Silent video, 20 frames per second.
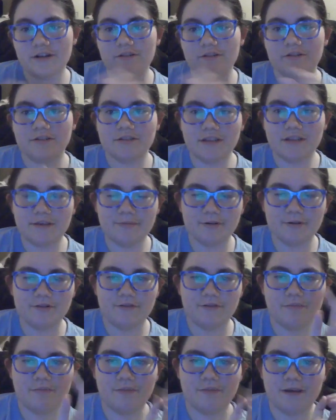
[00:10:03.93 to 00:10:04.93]
and
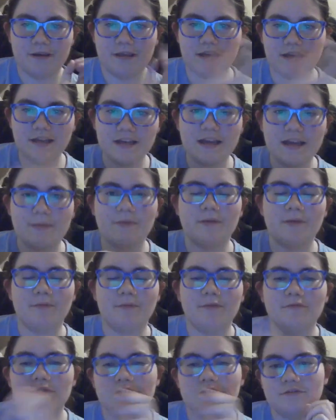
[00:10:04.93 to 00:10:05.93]
Sabretooth have been kidnapping
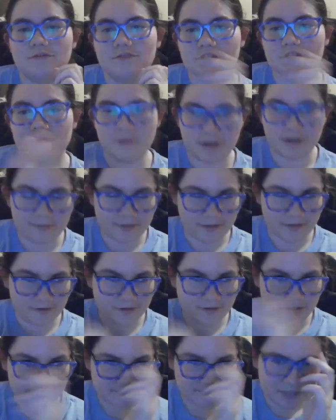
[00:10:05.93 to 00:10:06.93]
mutants to experiment
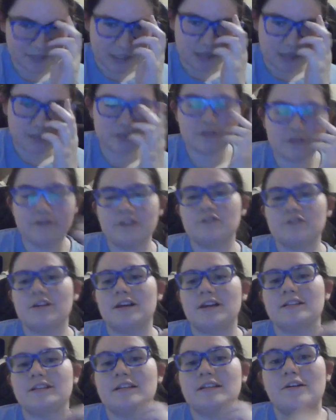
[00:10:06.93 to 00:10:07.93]
on, so he
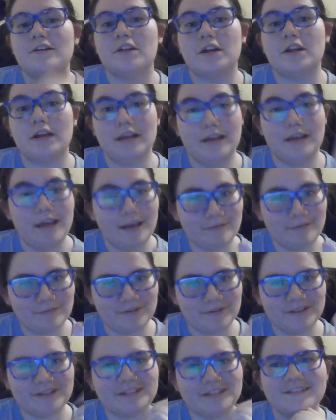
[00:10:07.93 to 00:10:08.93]
tracks down
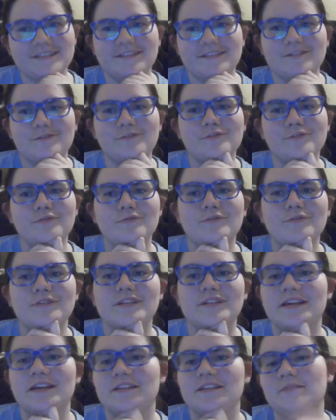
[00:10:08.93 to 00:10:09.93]
Gambit, who
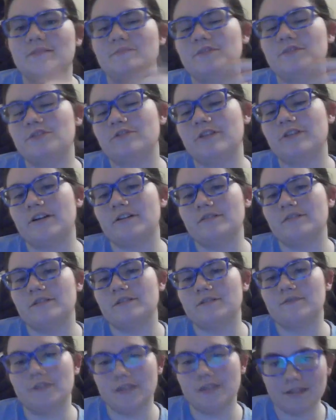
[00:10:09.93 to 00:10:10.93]
takes him to Stryker's
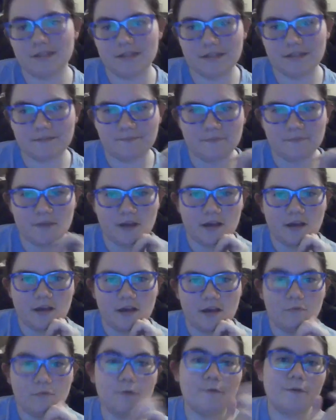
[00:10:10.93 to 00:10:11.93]
facility.
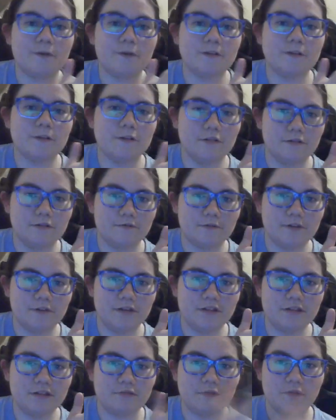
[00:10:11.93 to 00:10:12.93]
Wolverine's
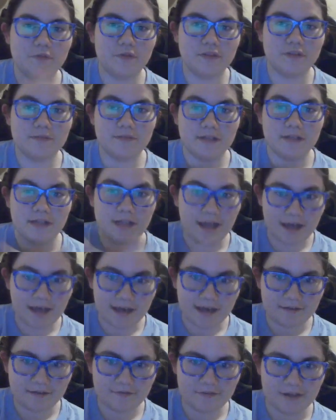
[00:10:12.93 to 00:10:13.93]
girlfriend is revealed to be
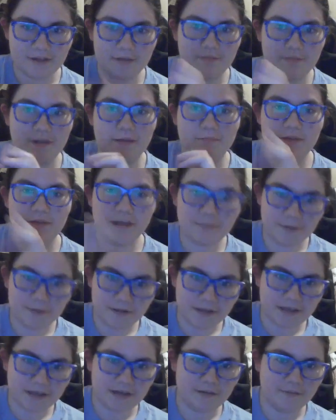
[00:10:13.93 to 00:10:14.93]
alive and being
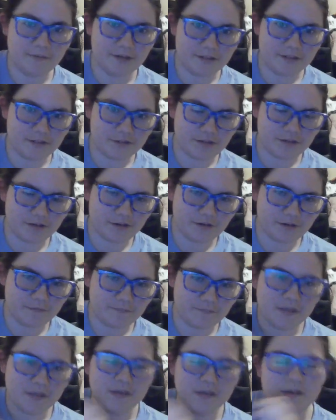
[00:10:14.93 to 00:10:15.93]
manipulated by Stryker.
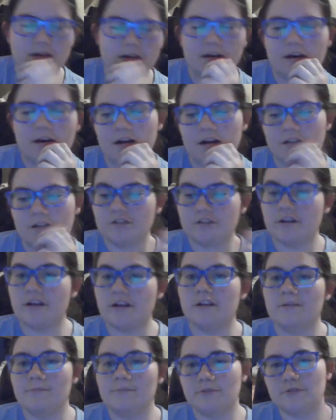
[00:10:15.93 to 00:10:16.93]

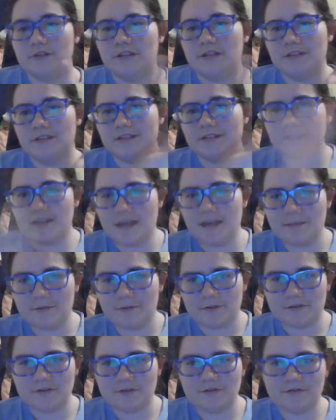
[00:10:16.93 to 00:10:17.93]
Stryker betrays
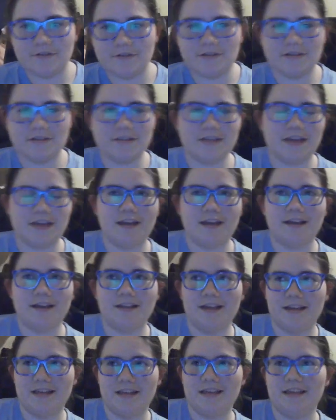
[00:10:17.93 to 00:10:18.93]
Sabretooth, saying
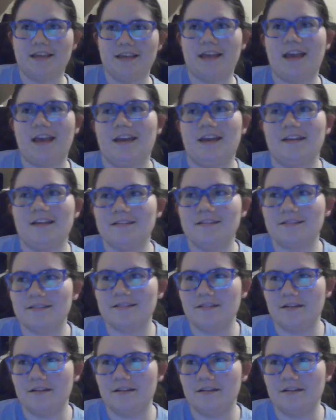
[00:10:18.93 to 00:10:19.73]
that he can't,